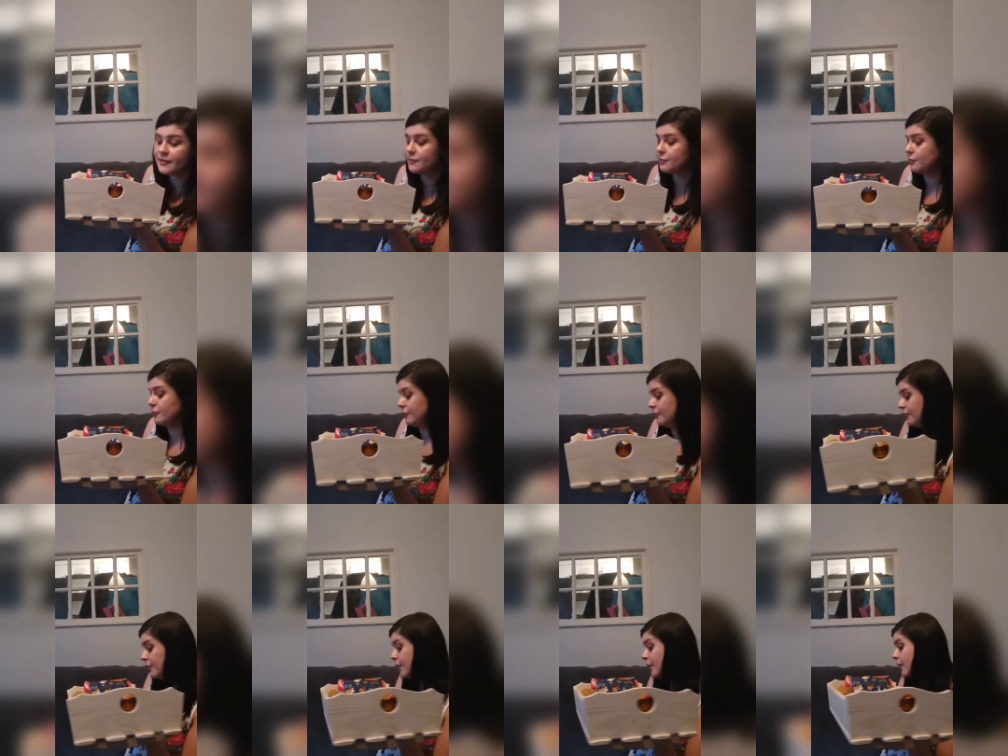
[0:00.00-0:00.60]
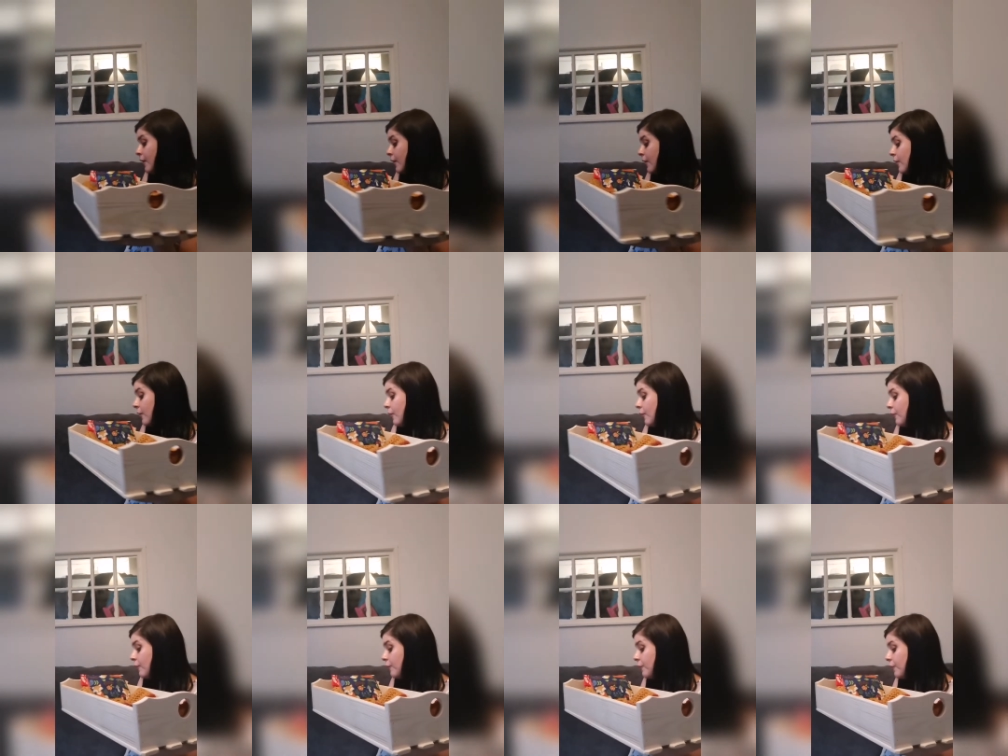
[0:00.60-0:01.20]
This was
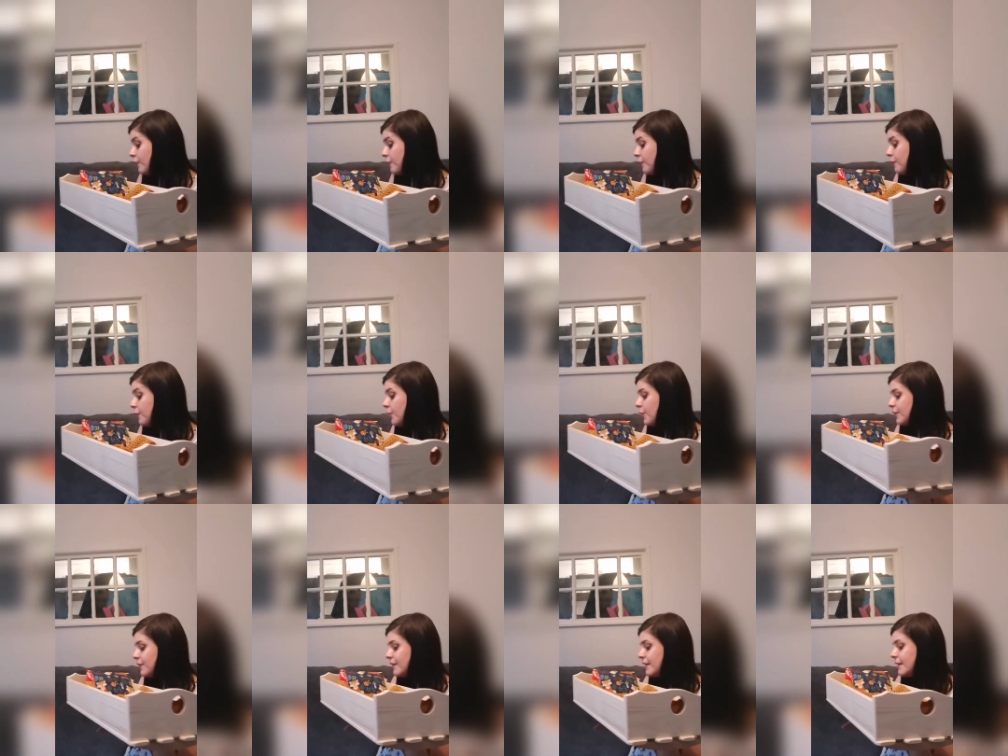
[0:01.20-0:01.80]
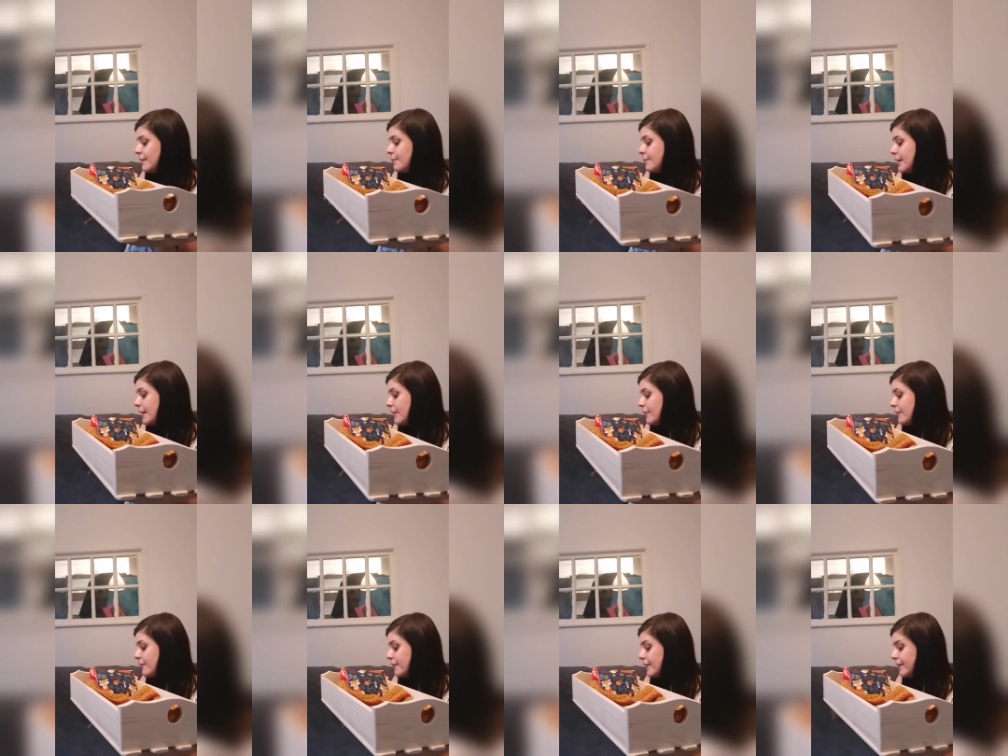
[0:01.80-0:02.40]

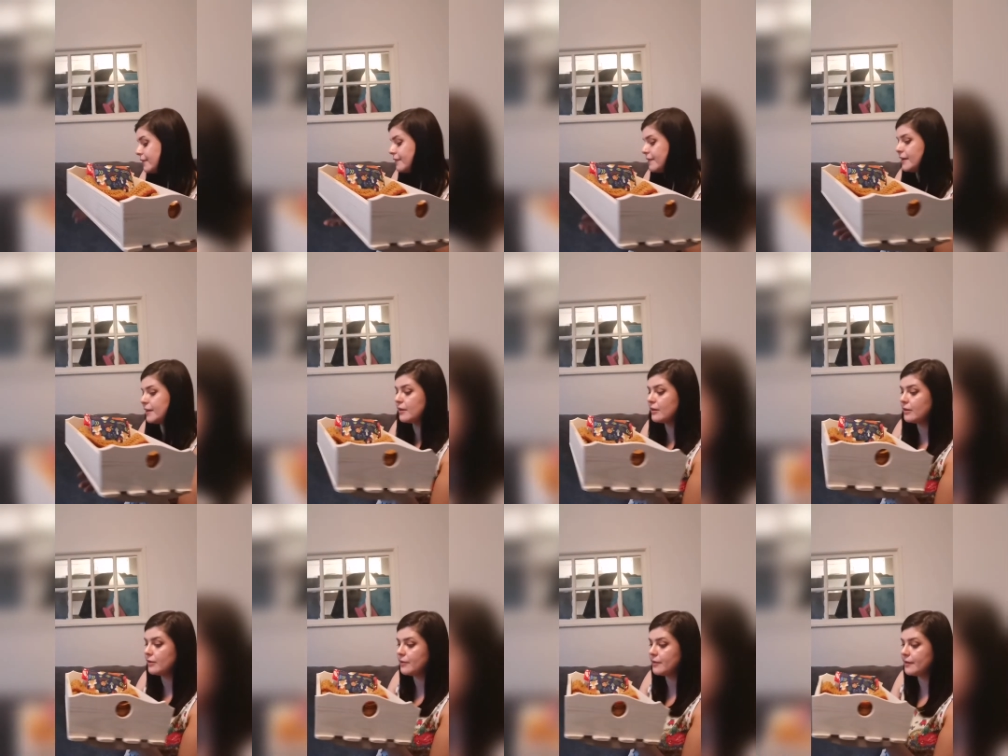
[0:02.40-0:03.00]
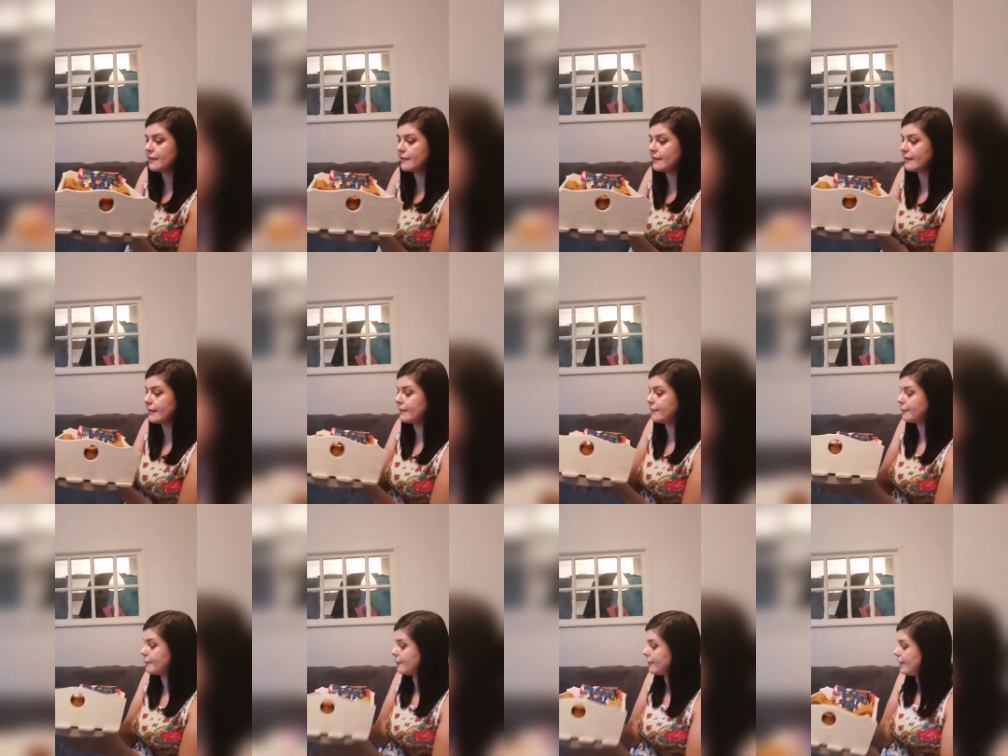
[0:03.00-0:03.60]
£14.50 including
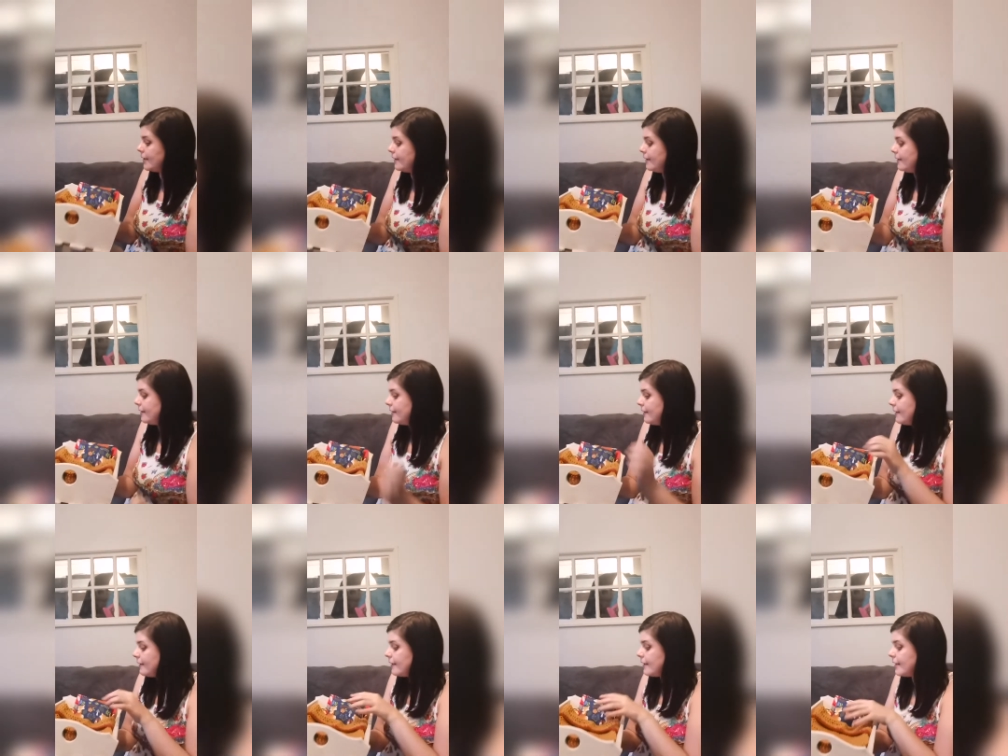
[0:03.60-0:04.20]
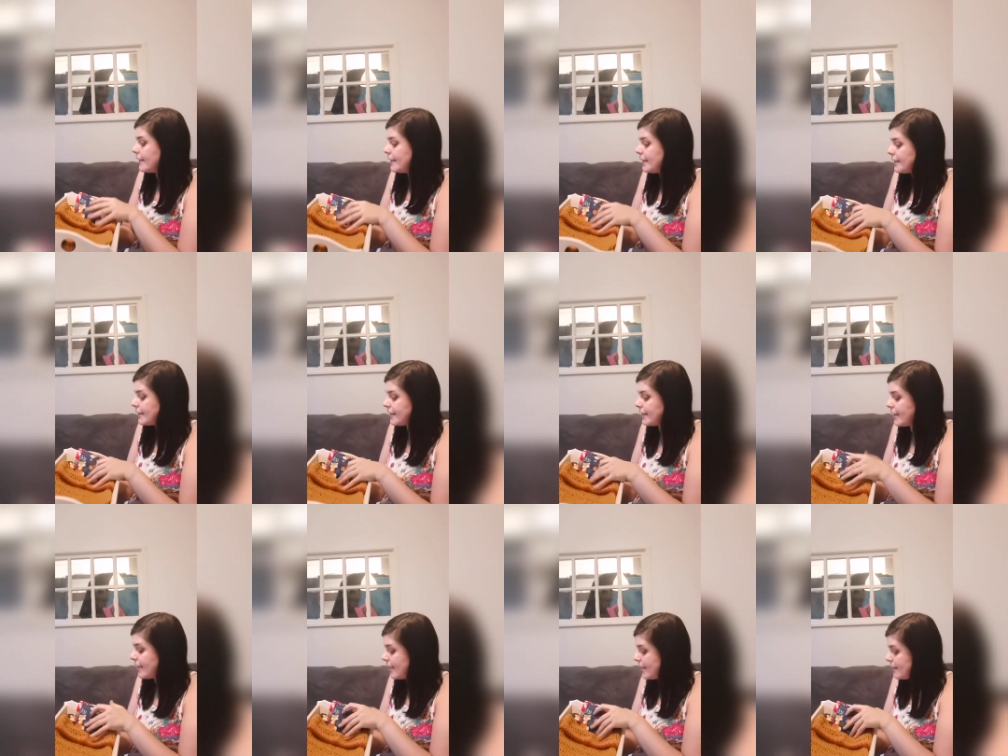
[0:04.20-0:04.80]
delivery and
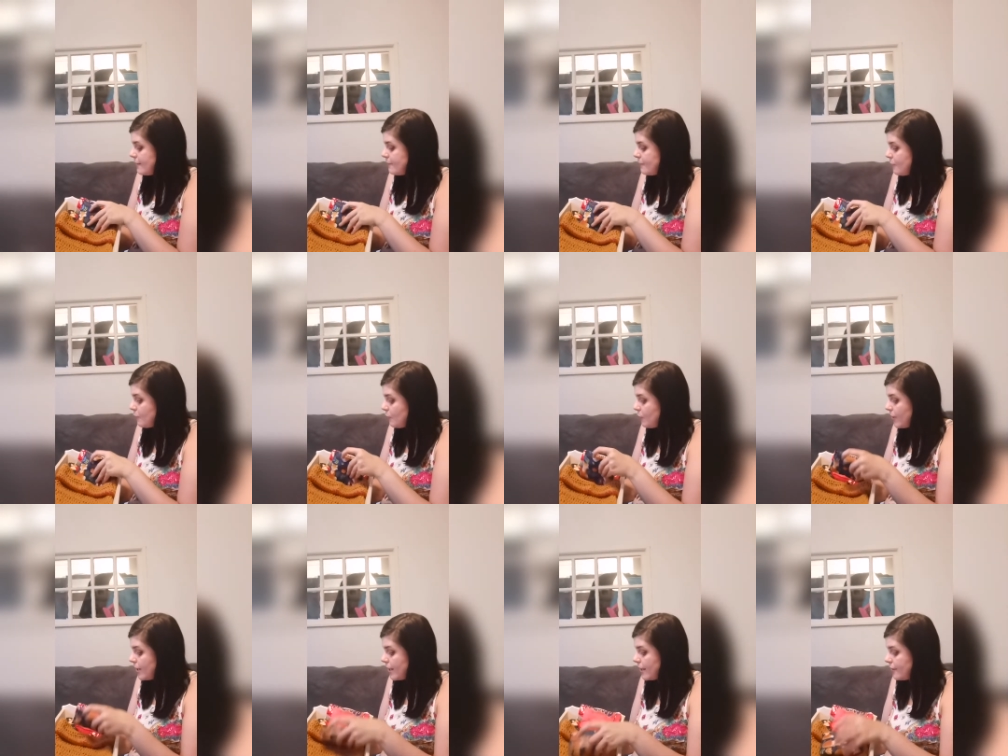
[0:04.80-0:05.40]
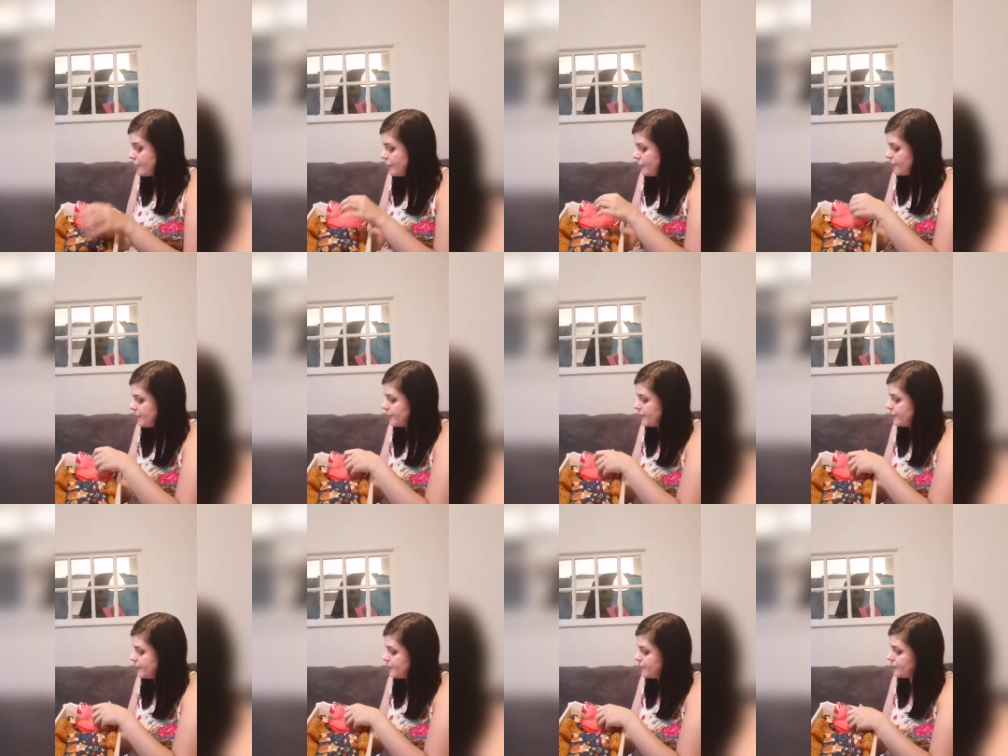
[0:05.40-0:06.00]
it came with
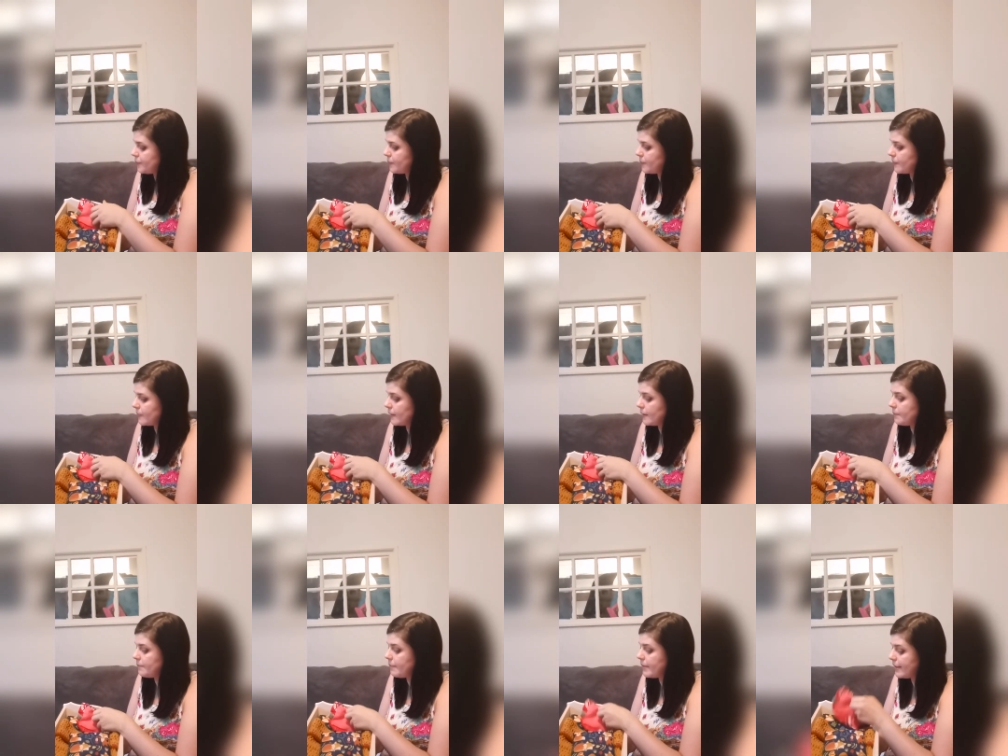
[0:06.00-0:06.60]
a